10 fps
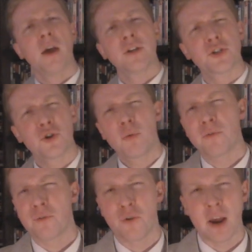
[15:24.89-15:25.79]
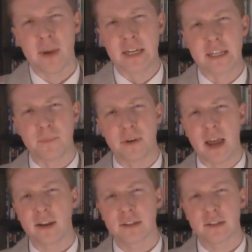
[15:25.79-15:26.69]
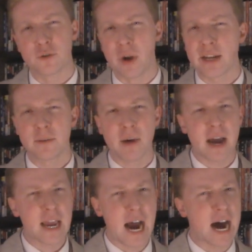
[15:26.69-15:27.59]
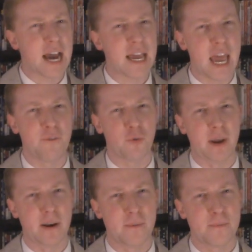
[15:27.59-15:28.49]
Suitable for Framing is up next, directed by Hy Averman.